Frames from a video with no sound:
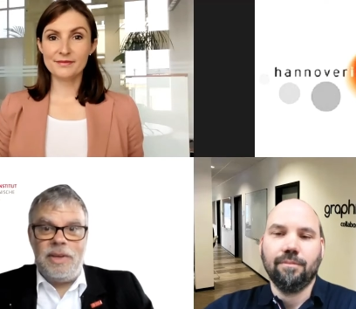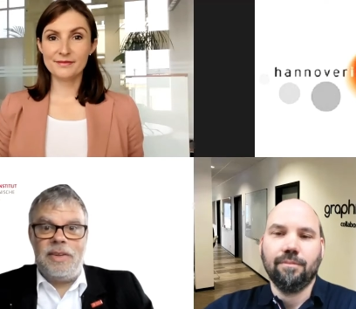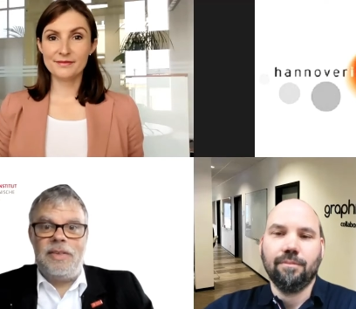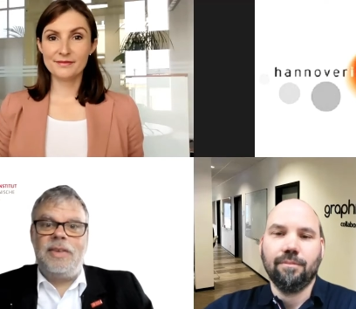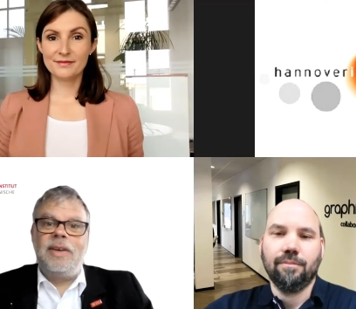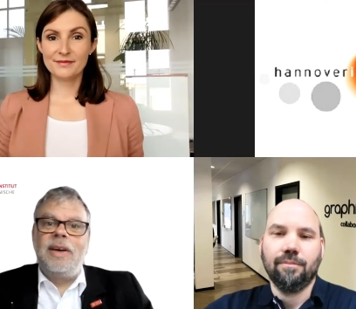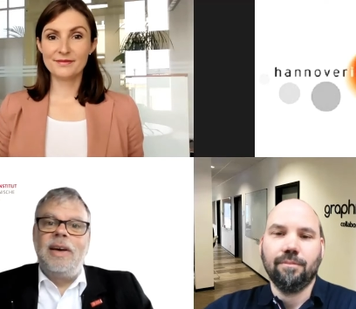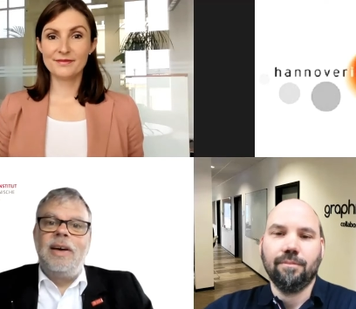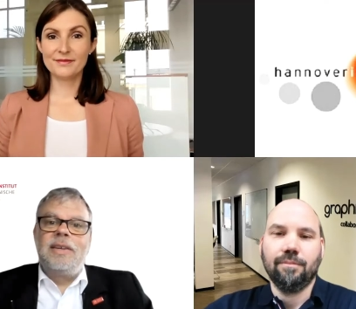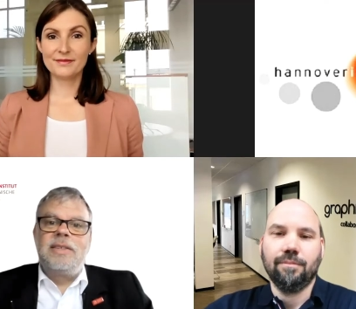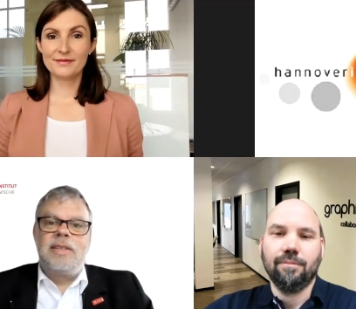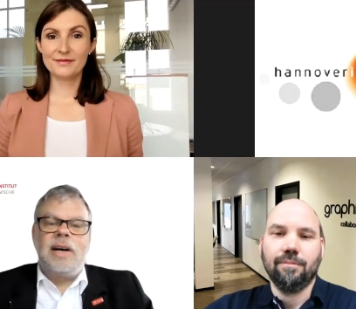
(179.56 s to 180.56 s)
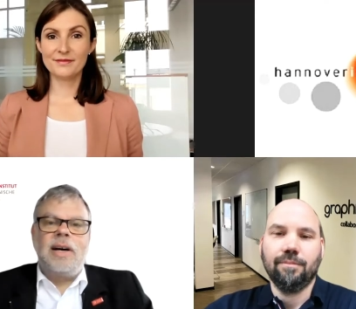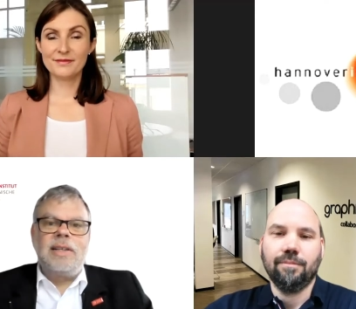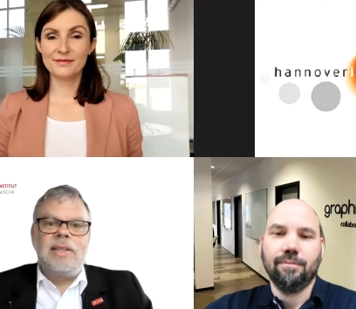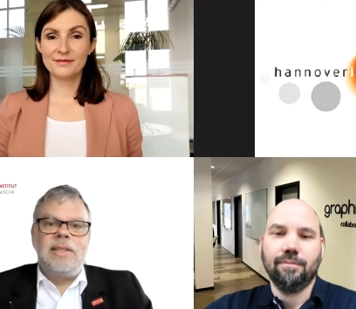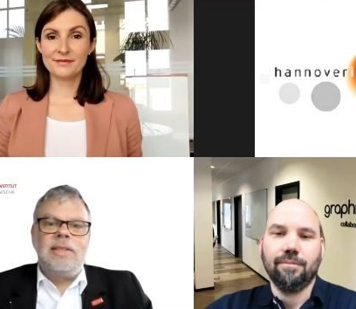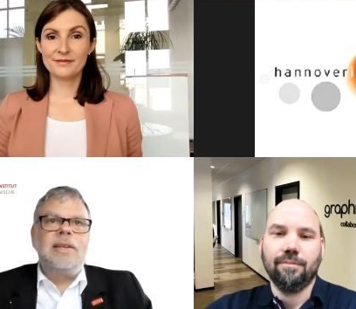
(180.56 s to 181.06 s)
Speaker 1: it,
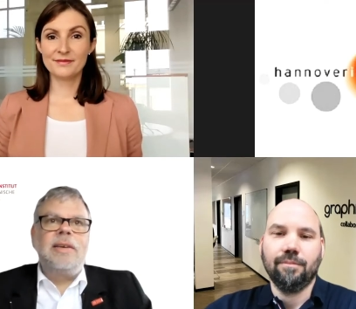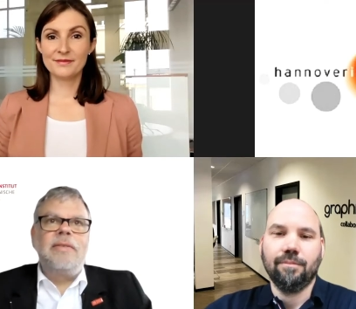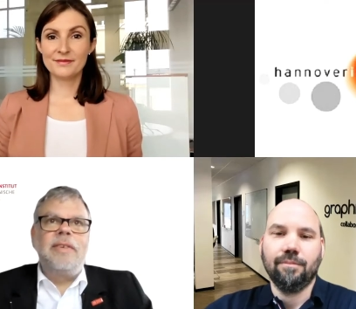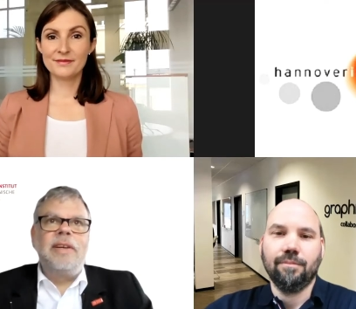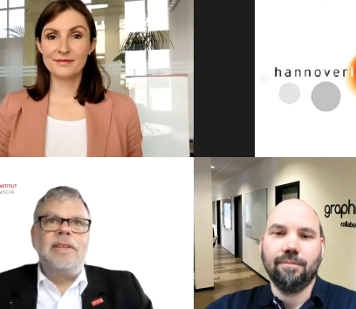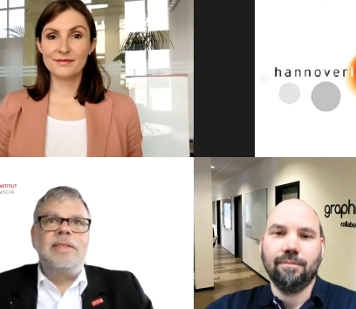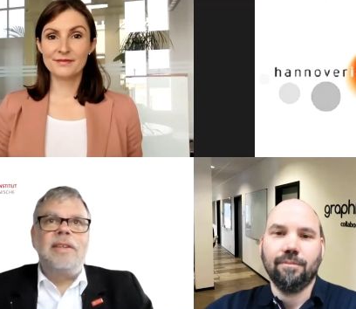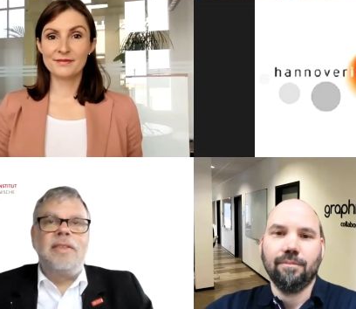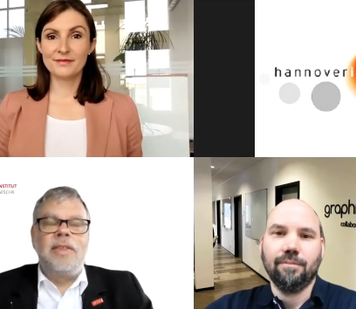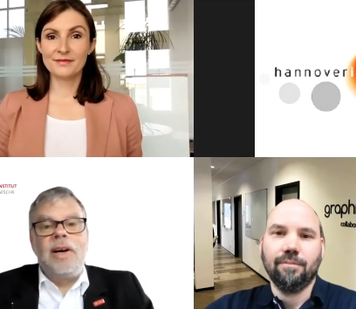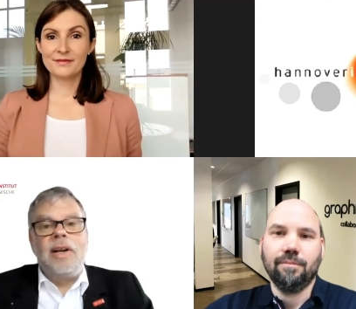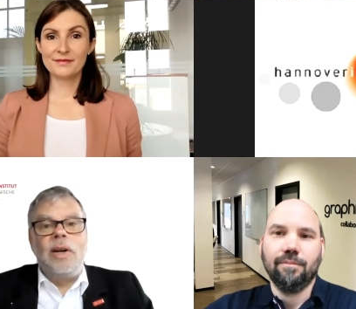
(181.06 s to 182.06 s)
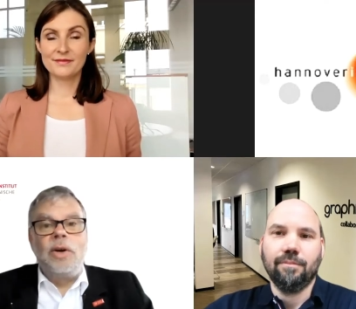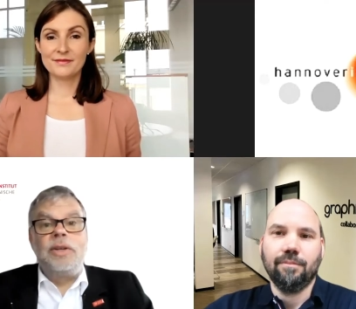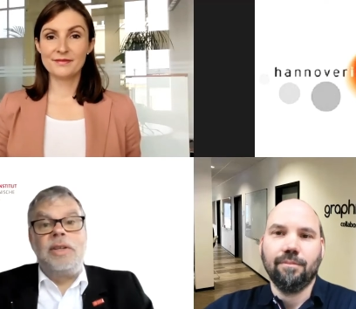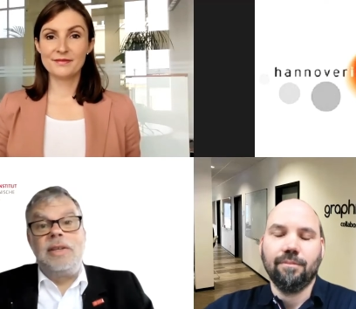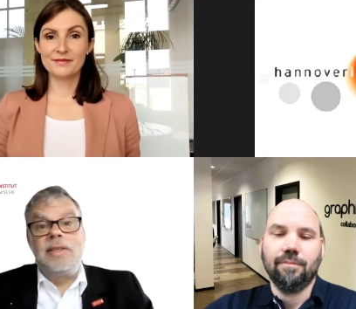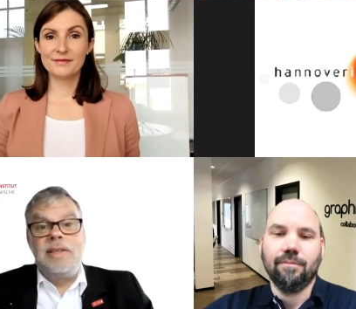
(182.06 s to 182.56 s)
starts with the
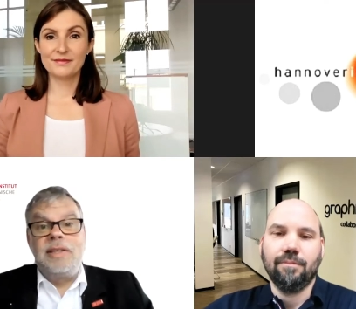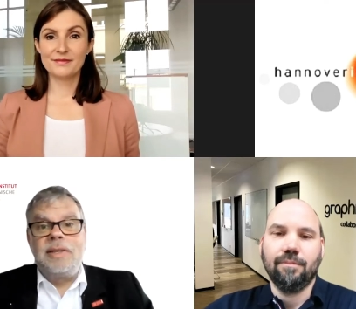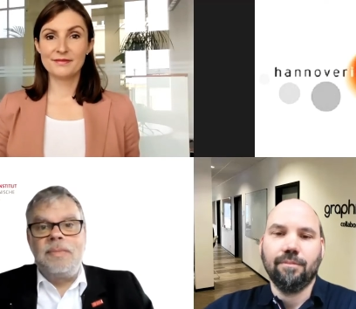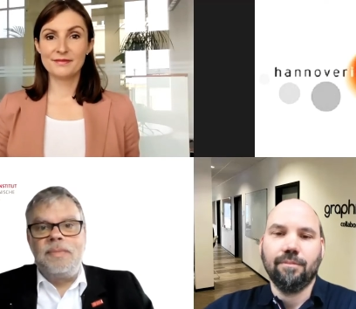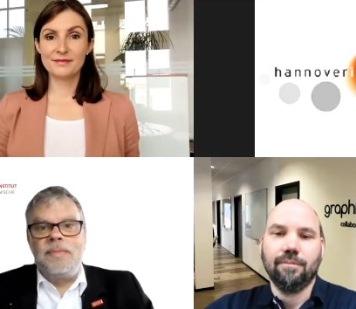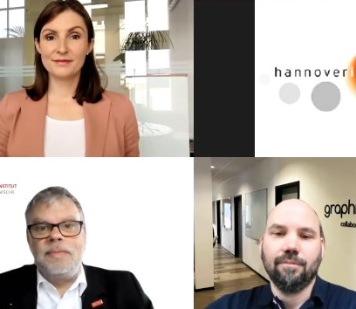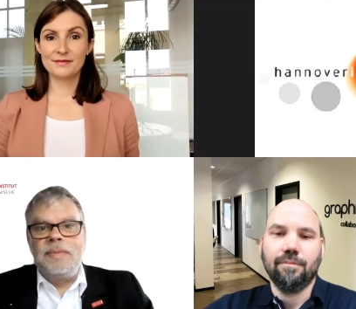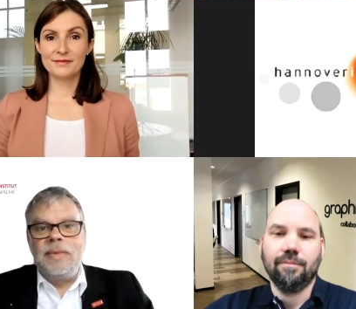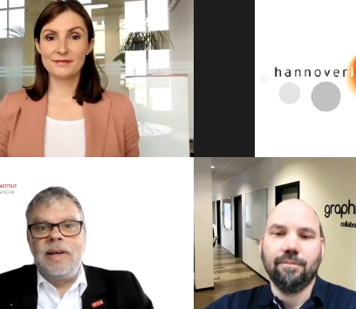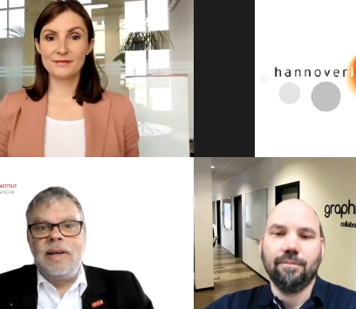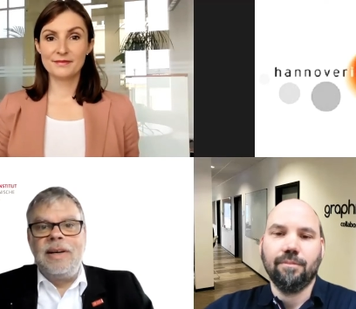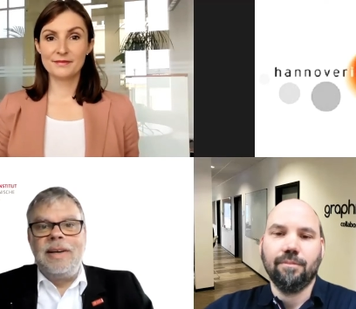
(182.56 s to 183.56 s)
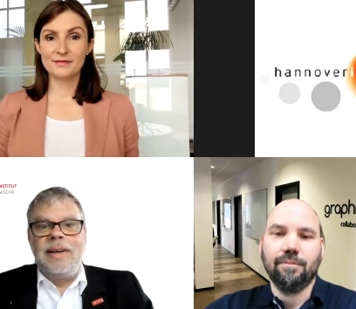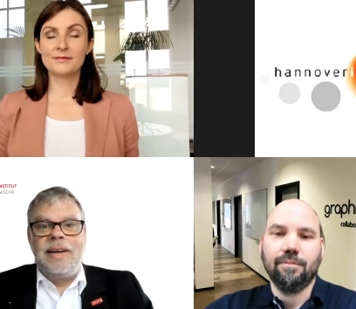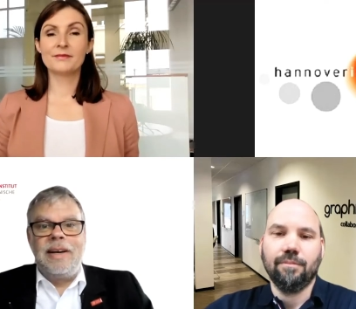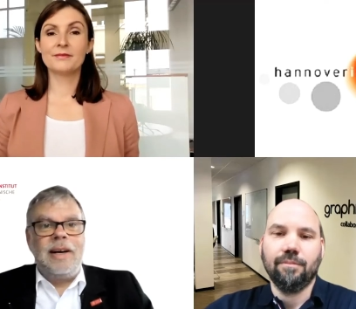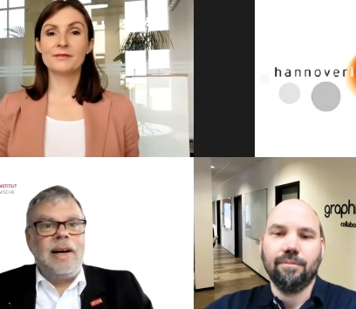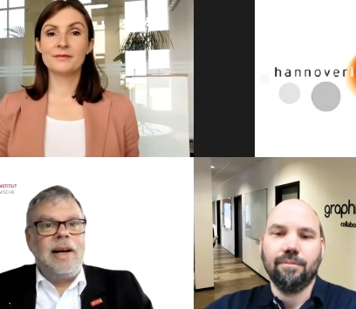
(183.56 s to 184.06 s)
alerting system. Uh,